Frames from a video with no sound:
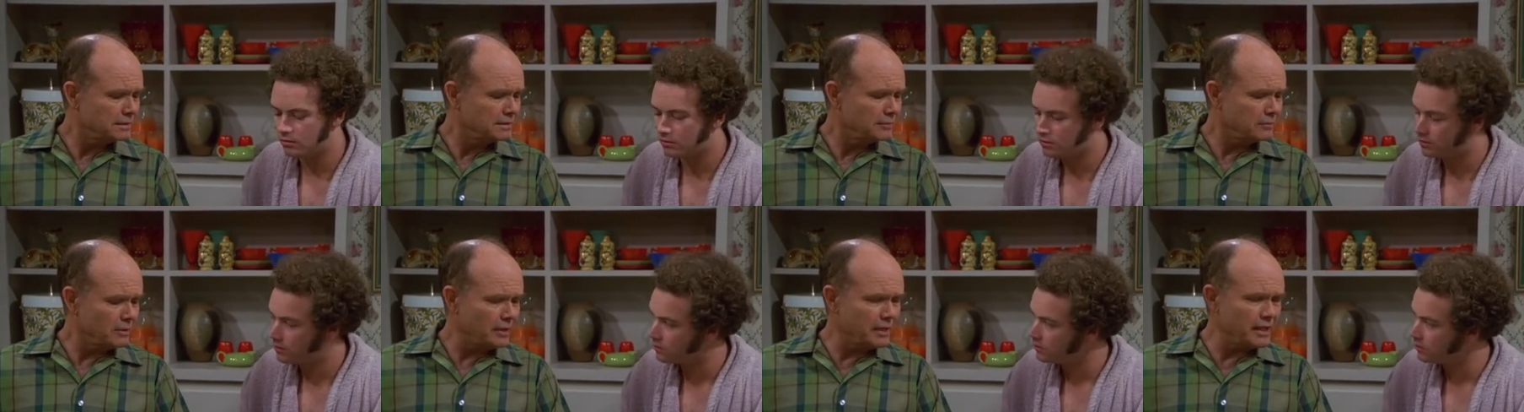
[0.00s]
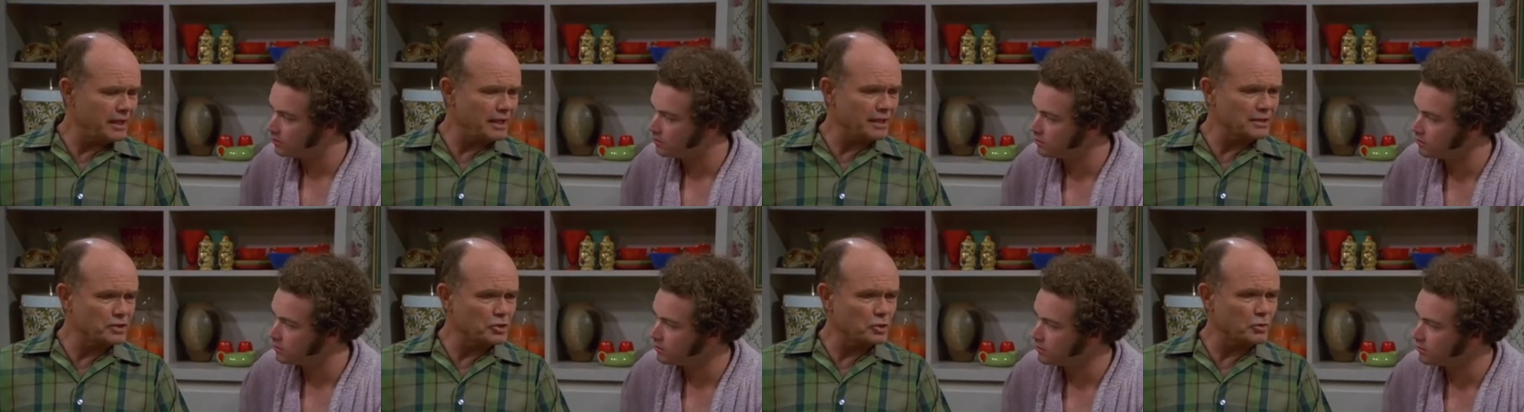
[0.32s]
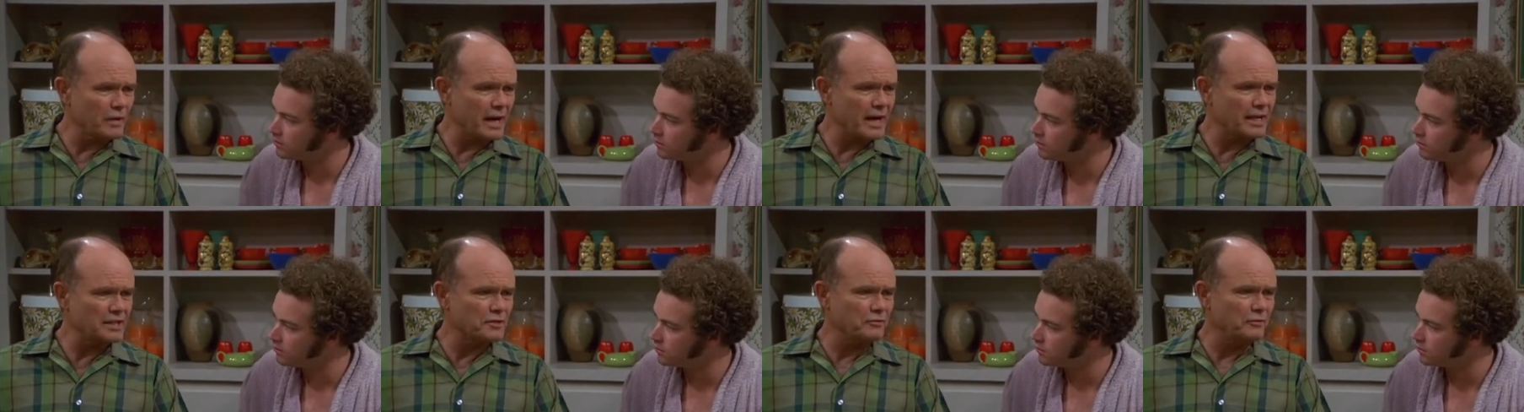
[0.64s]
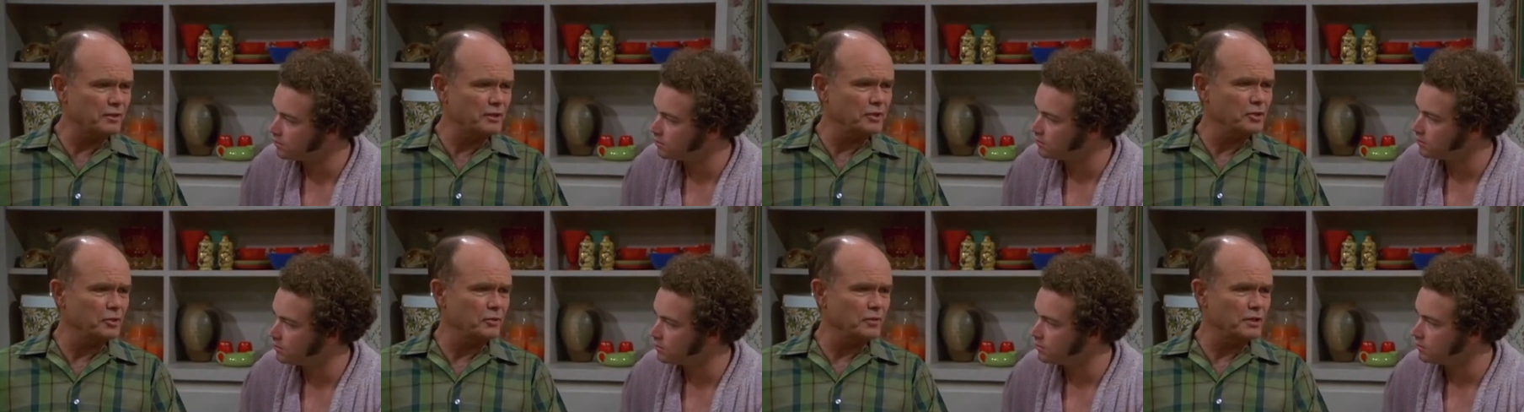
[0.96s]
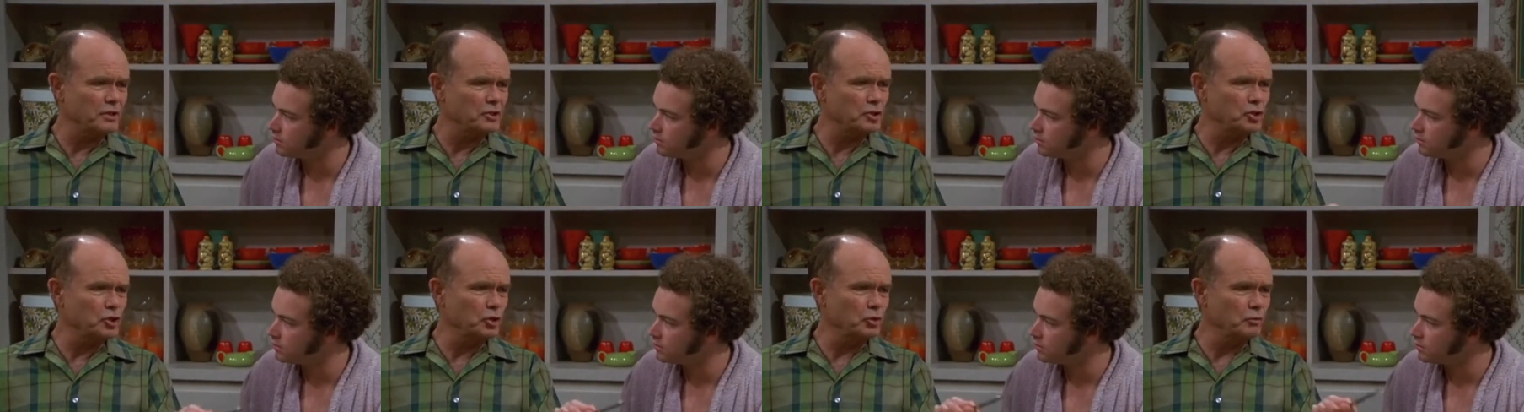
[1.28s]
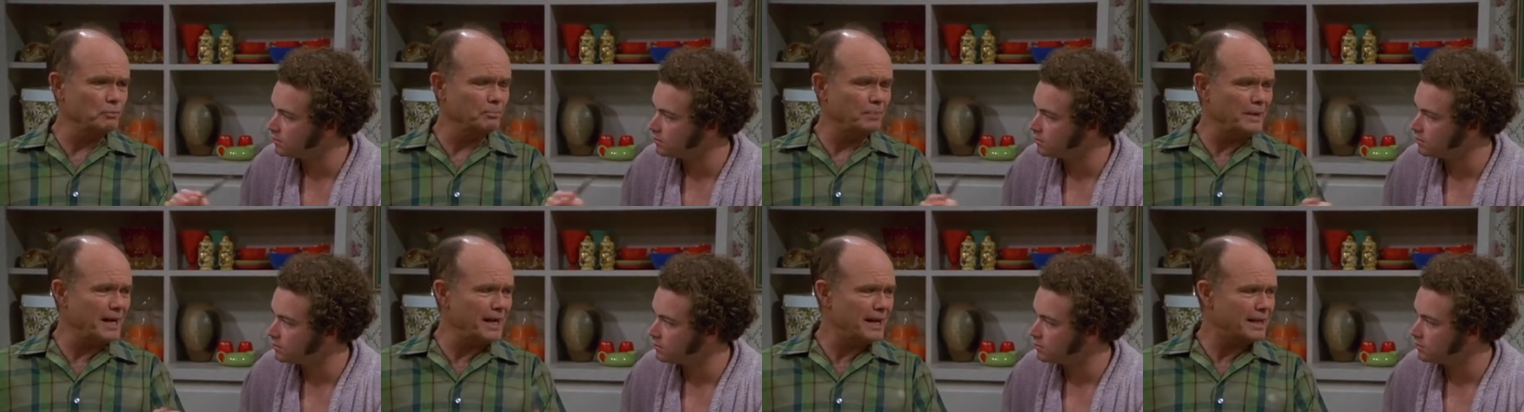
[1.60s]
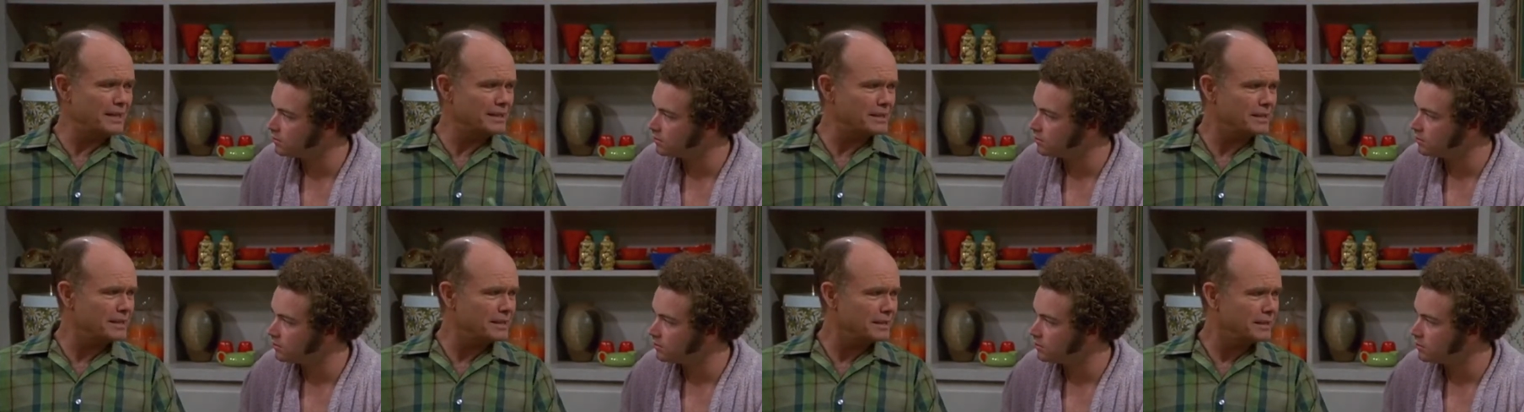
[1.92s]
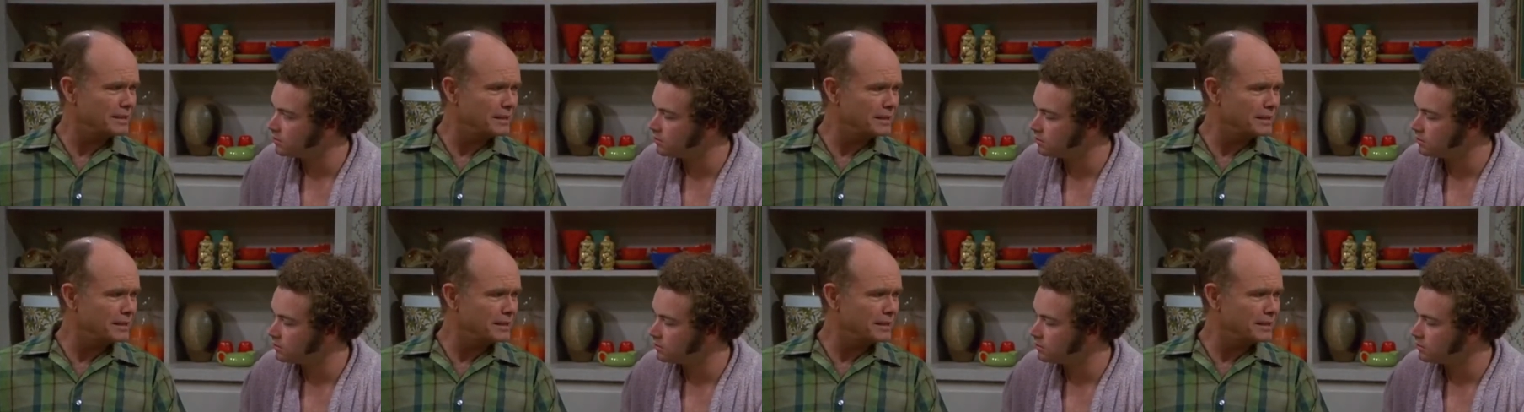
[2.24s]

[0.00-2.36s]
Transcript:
Speaker 1: Where'd he get transferred to? The jukebox?